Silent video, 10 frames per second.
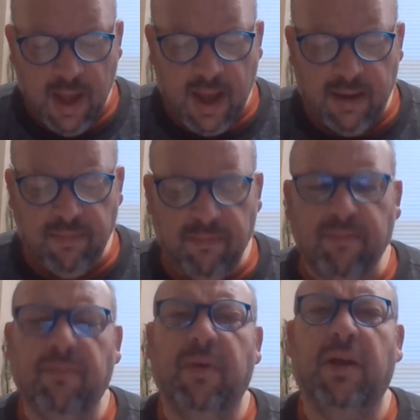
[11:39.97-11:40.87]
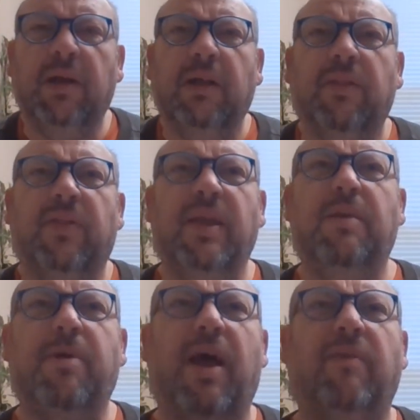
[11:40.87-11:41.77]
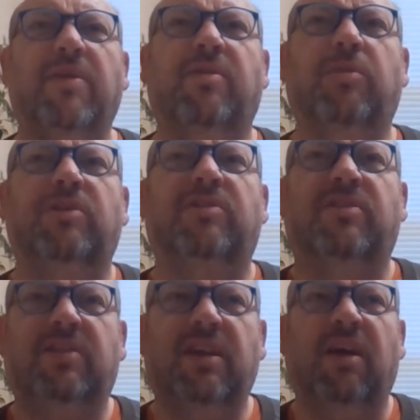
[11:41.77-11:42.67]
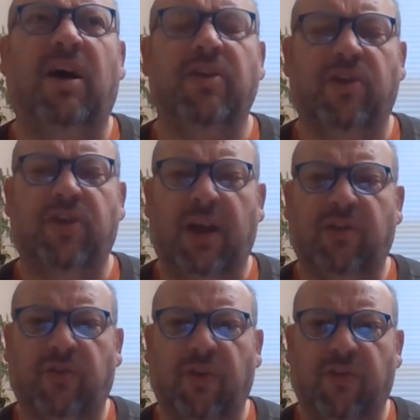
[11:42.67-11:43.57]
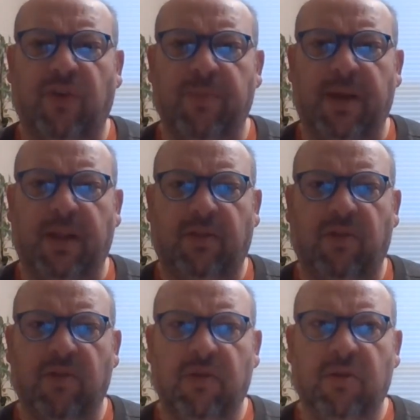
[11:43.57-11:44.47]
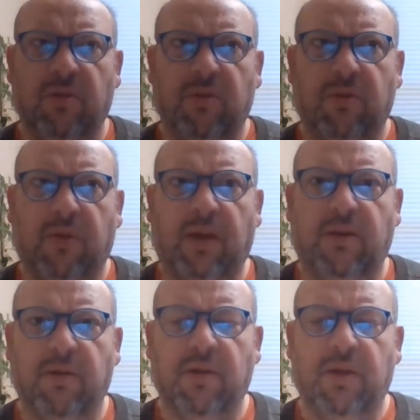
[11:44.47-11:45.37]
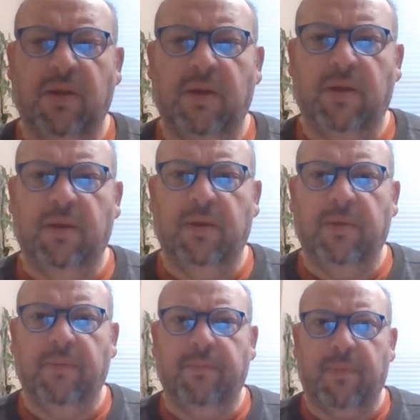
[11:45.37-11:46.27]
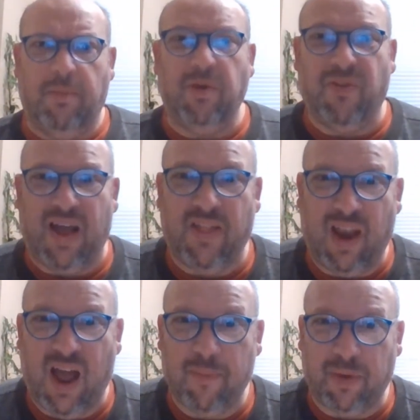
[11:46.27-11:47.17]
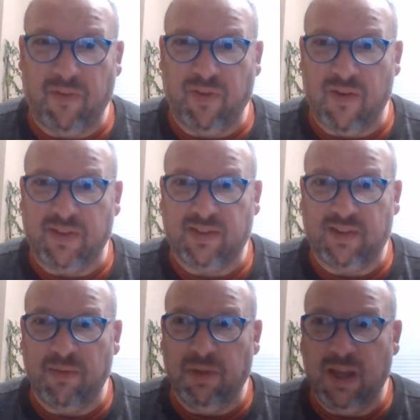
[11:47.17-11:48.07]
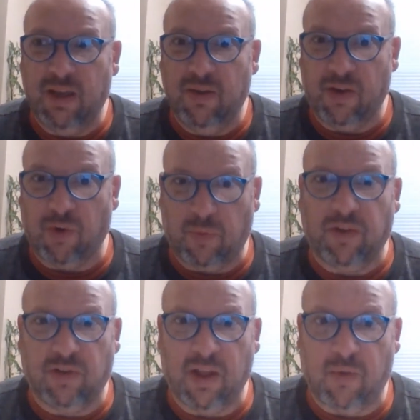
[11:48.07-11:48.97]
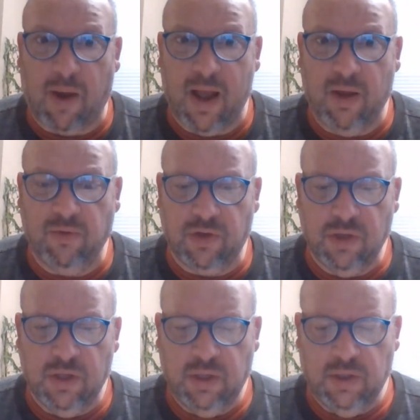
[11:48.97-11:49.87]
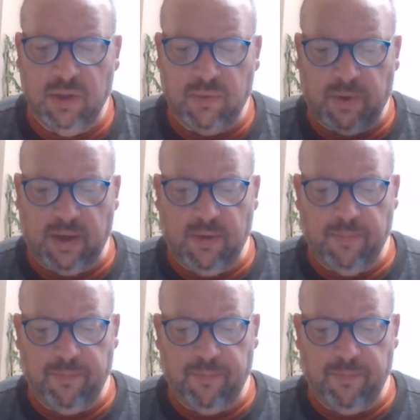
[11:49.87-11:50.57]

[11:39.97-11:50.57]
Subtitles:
And think about having someone sit on your chest for a few minutes. Right? Maybe you've had that happen if you have a sibling and you're wrestling around. Right?